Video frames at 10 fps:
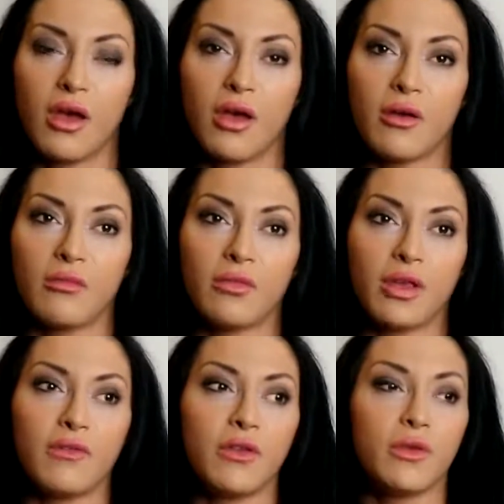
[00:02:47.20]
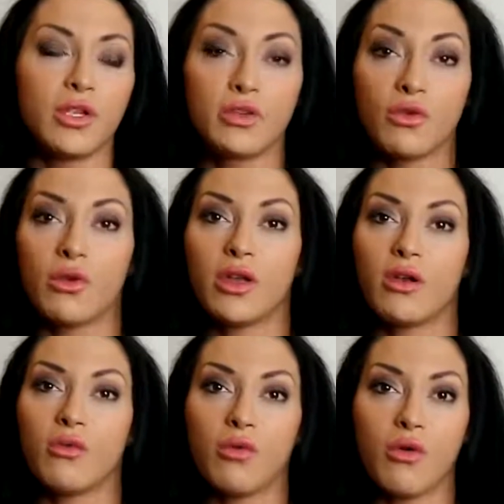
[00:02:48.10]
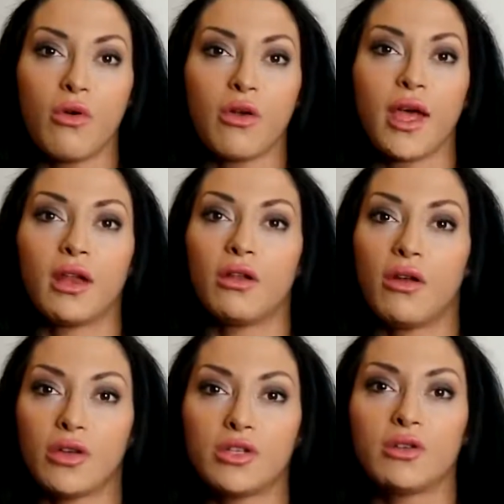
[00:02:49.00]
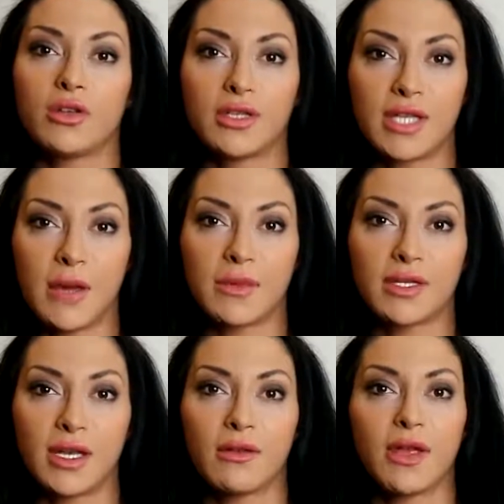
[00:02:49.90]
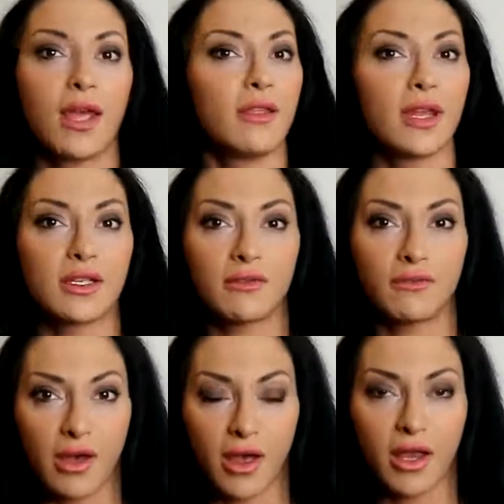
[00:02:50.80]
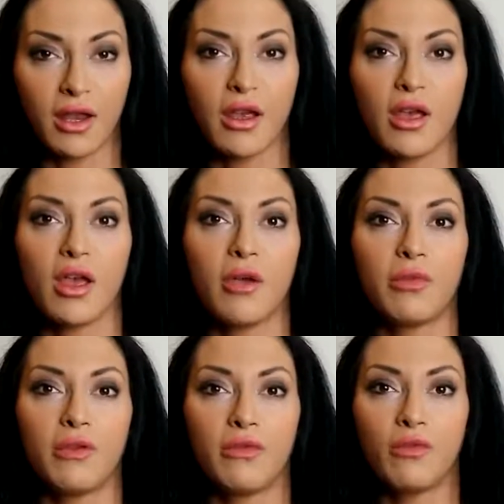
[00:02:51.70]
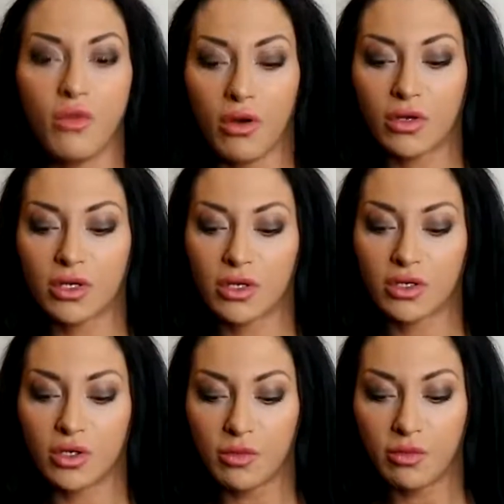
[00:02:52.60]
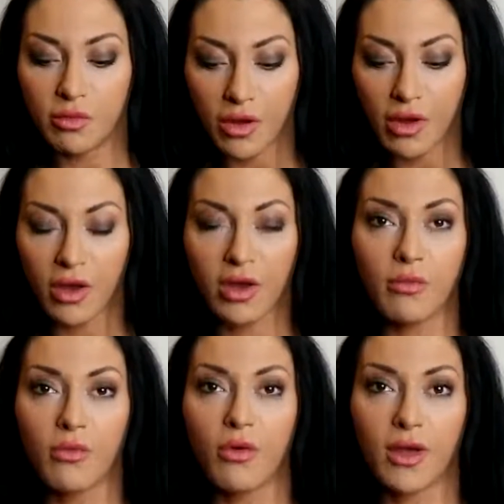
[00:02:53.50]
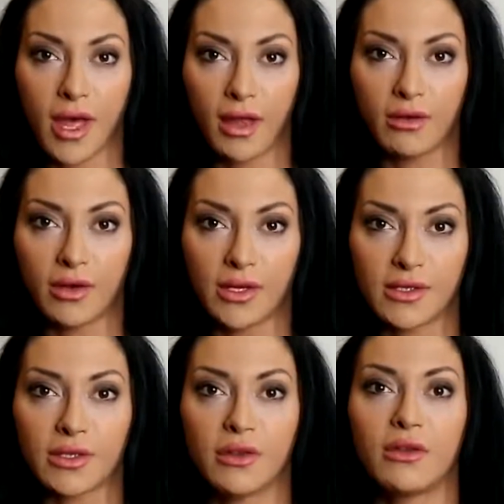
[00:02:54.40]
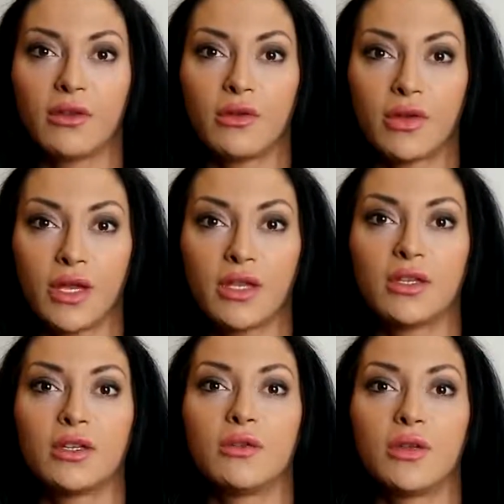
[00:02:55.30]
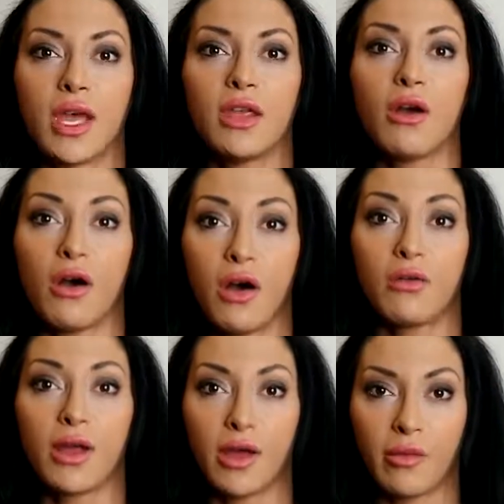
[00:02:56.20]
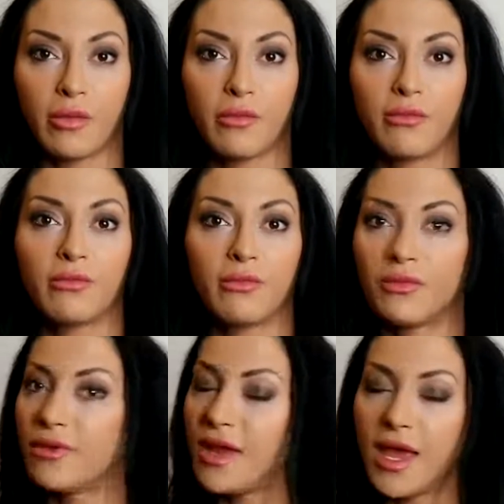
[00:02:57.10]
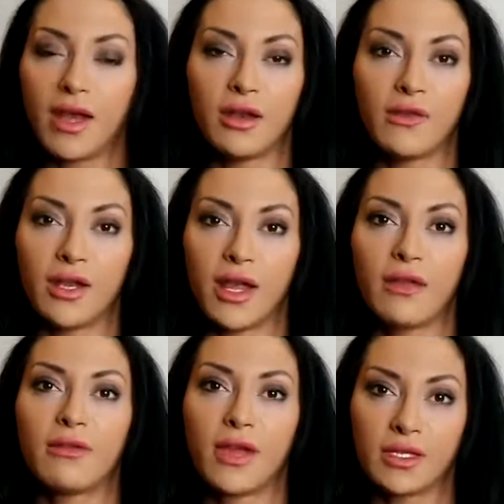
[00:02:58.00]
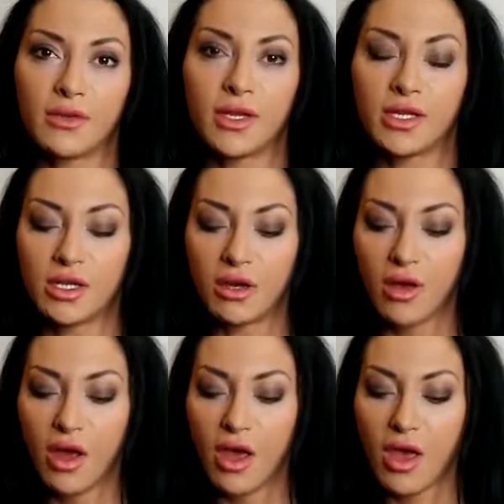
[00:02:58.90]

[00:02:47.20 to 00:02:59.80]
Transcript: If you enjoy a walk and as long as you've got your steps in, okay, that's fine, but if you want to burn more calories, you need to get your heart rate up. End of the day, that's what you need to do.